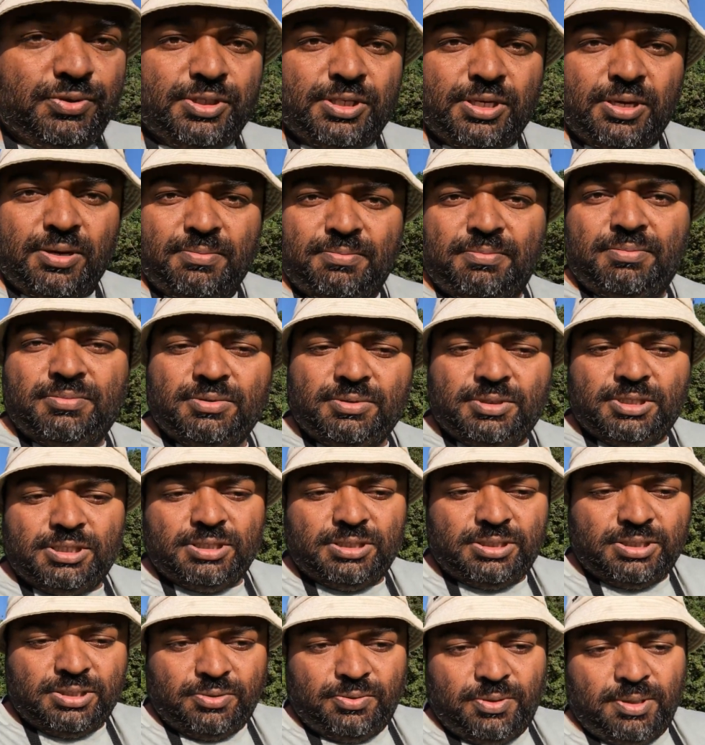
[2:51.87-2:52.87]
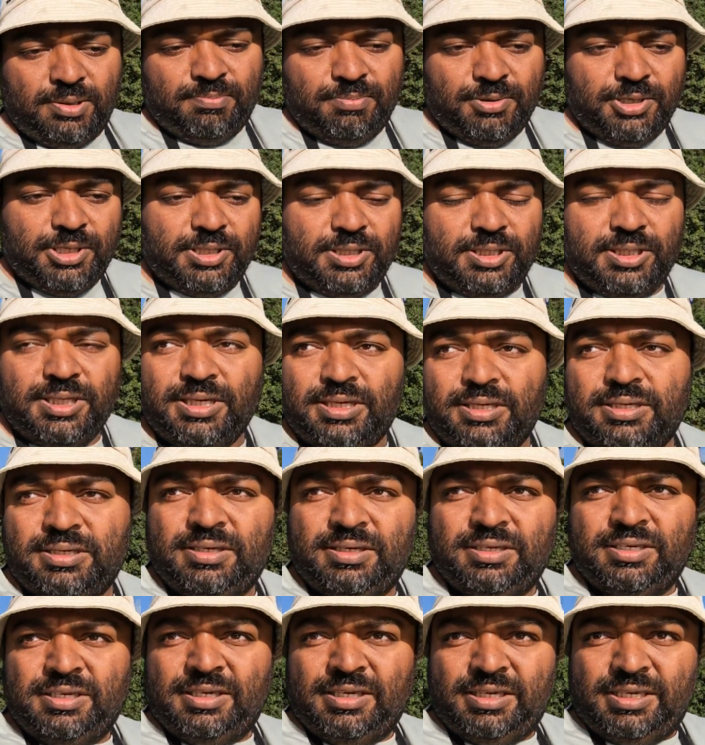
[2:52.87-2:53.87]
some quick birding
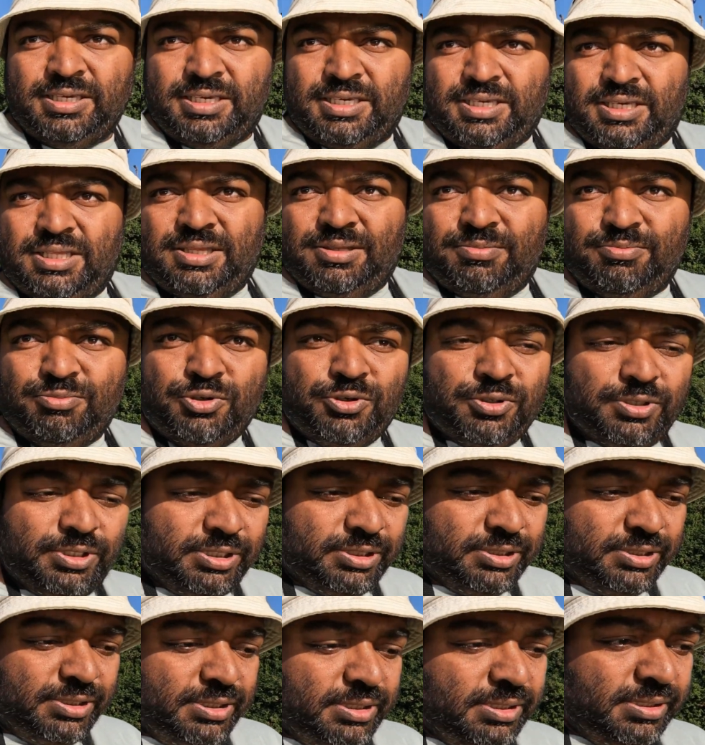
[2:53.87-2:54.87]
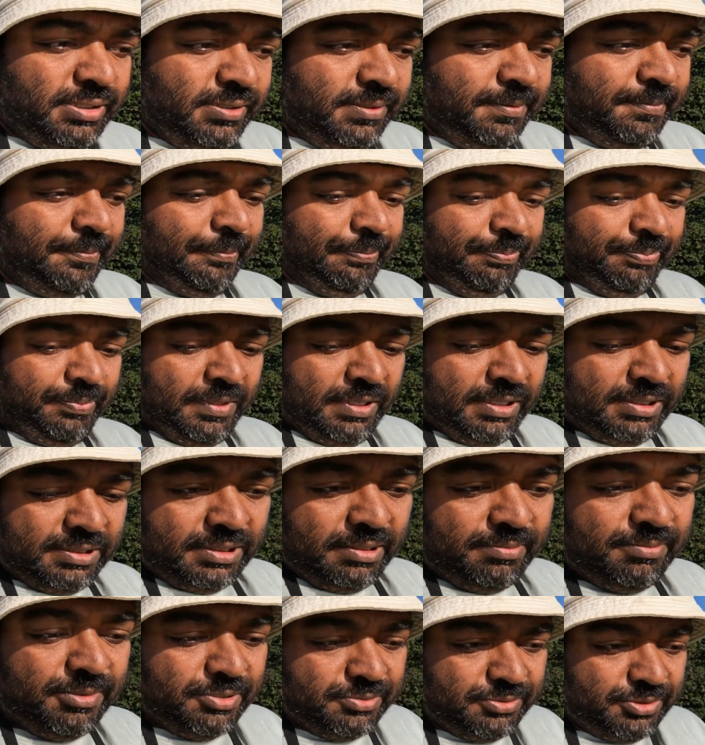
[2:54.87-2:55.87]
in the mornings here.
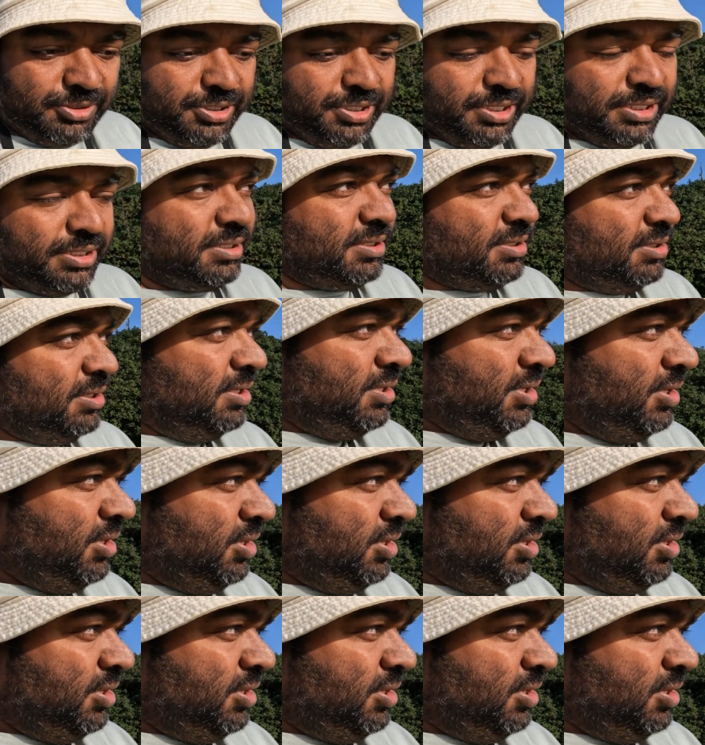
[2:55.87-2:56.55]
Sometimes you get